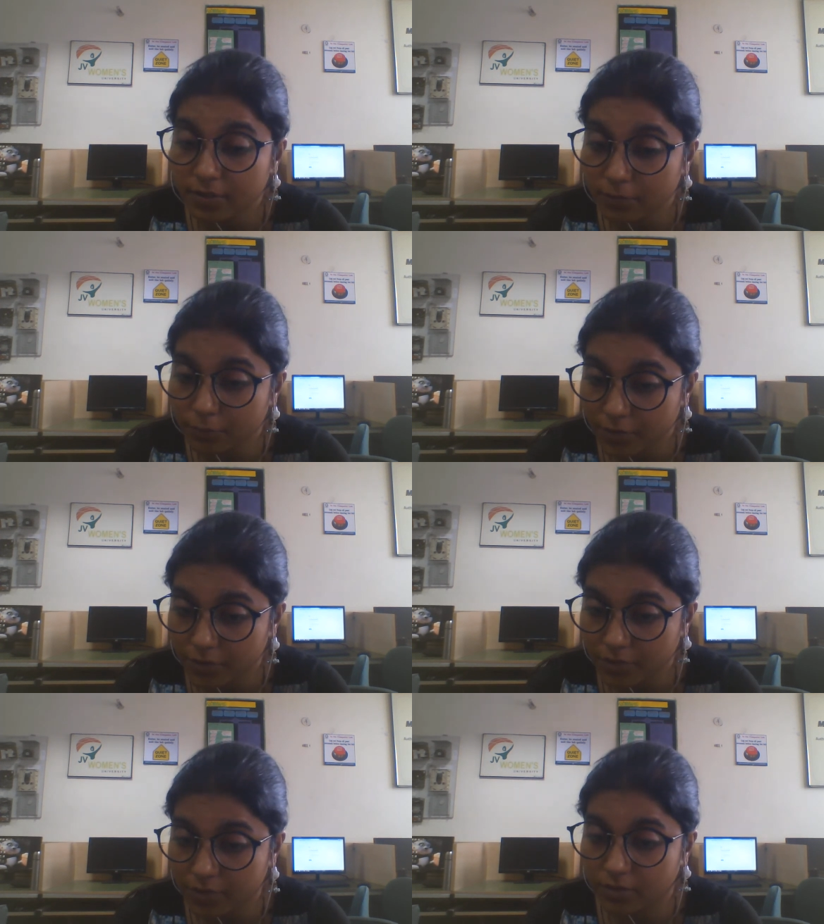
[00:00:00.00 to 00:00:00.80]
nerve
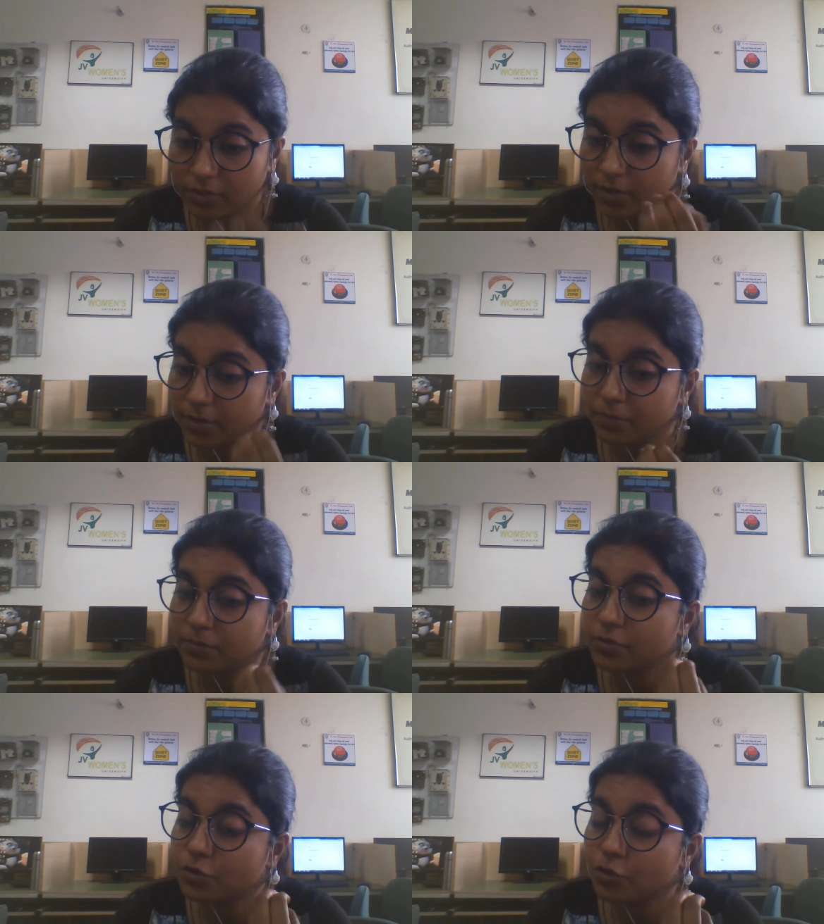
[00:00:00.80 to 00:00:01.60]
anterior
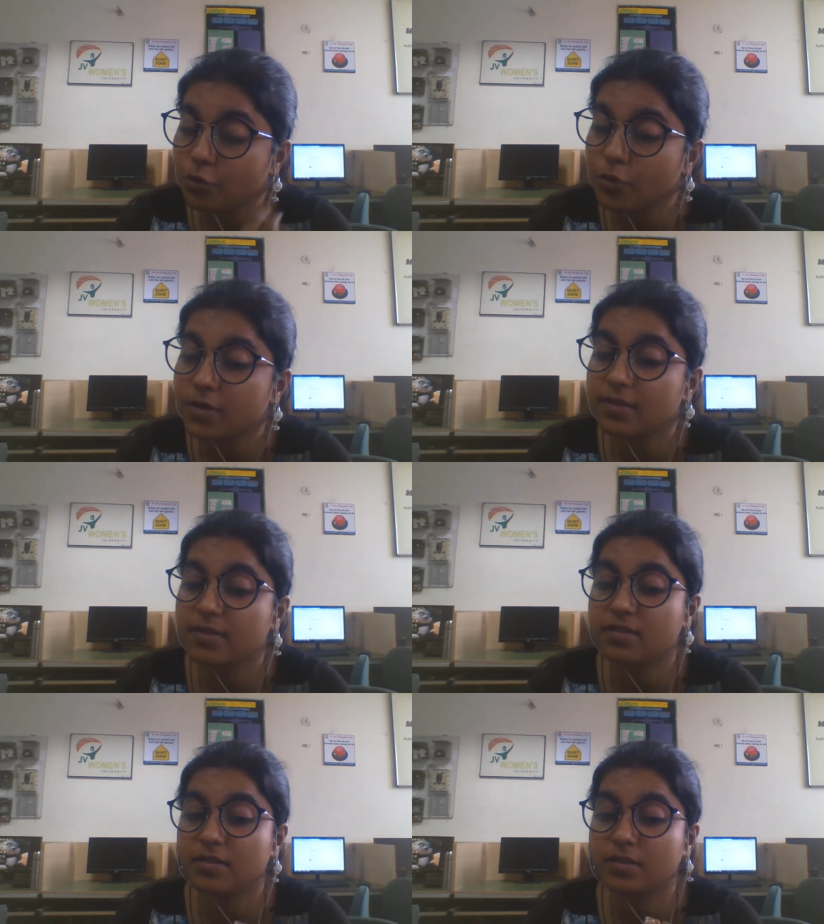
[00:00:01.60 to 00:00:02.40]
and short
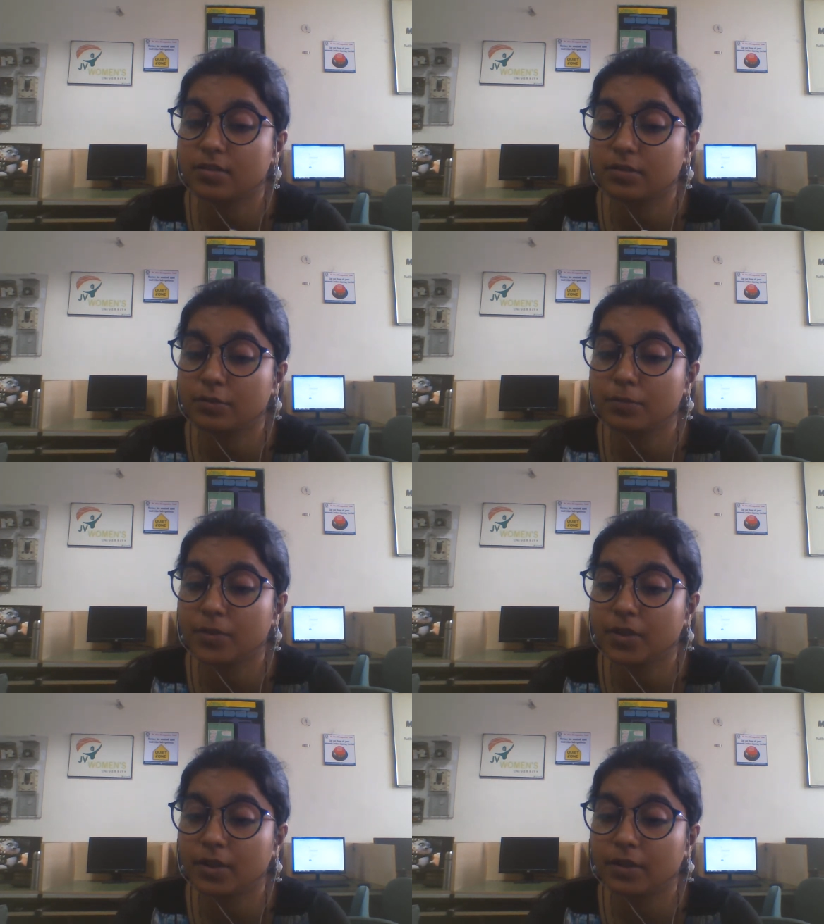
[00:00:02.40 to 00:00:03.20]
ciliary nerve
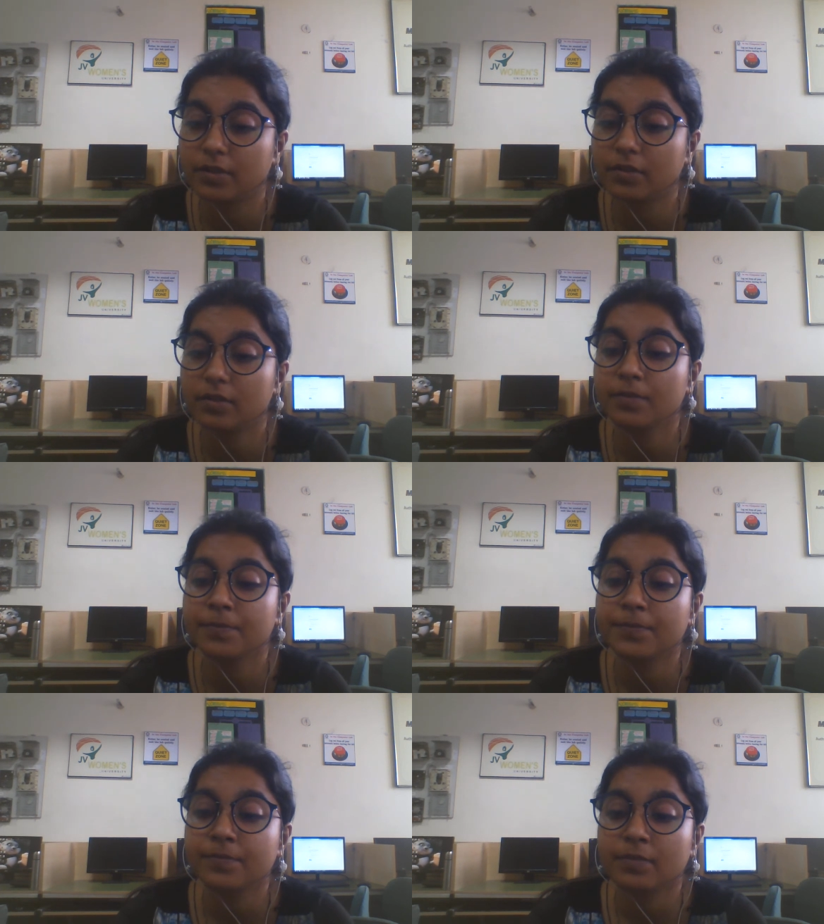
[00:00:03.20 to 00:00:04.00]
behind the
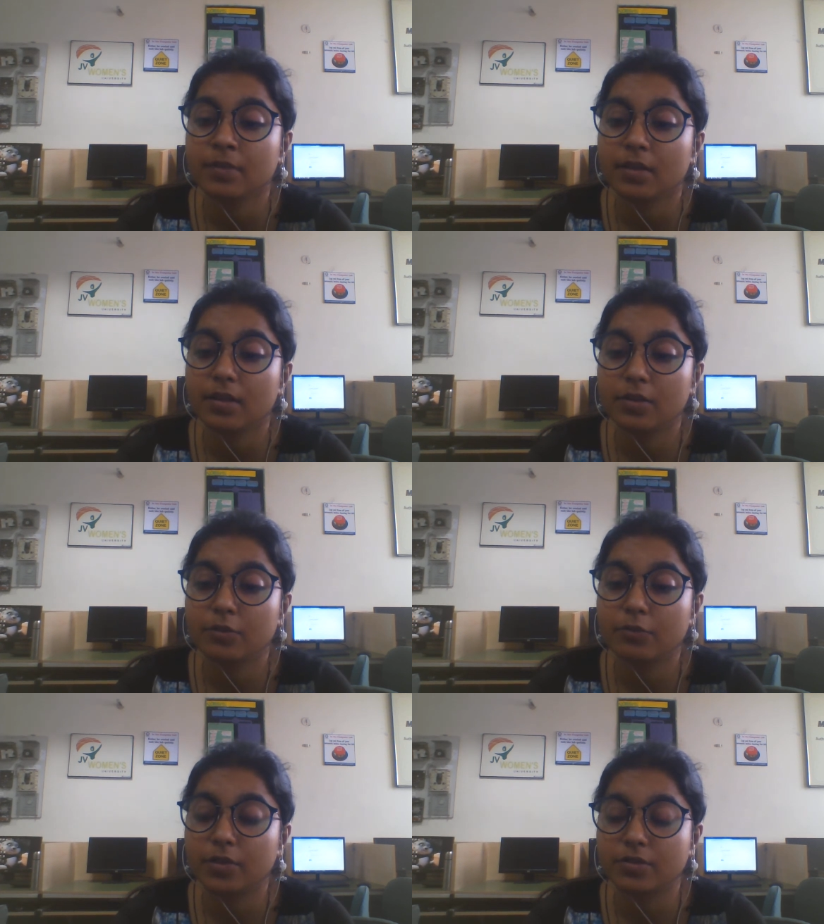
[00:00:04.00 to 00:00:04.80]

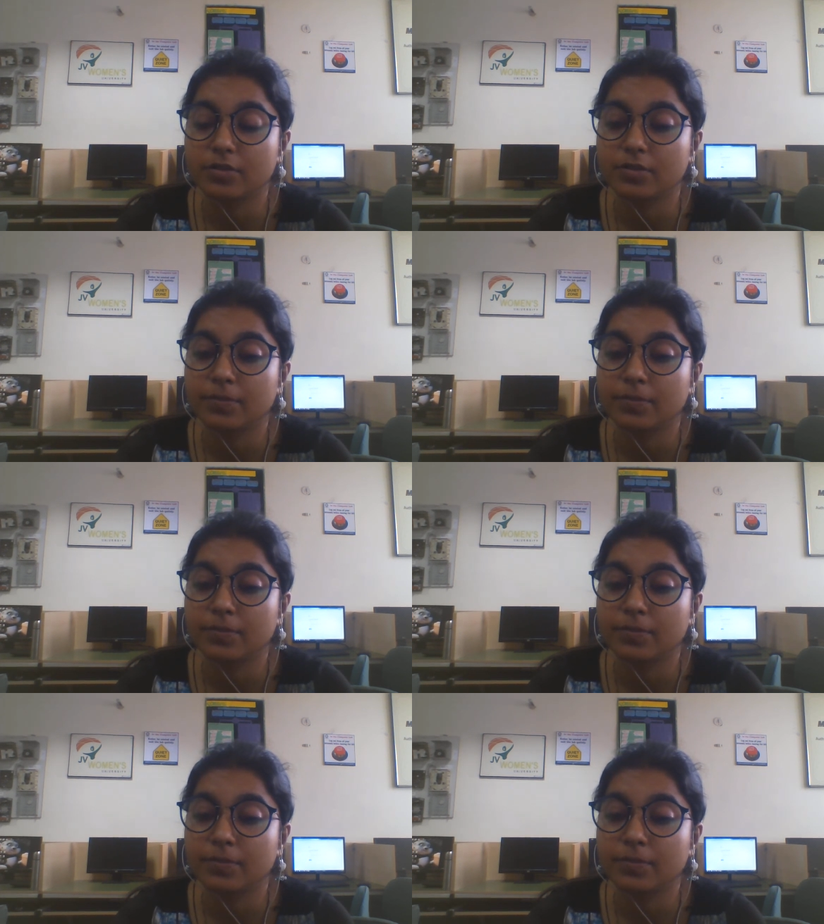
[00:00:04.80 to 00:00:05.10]
equator.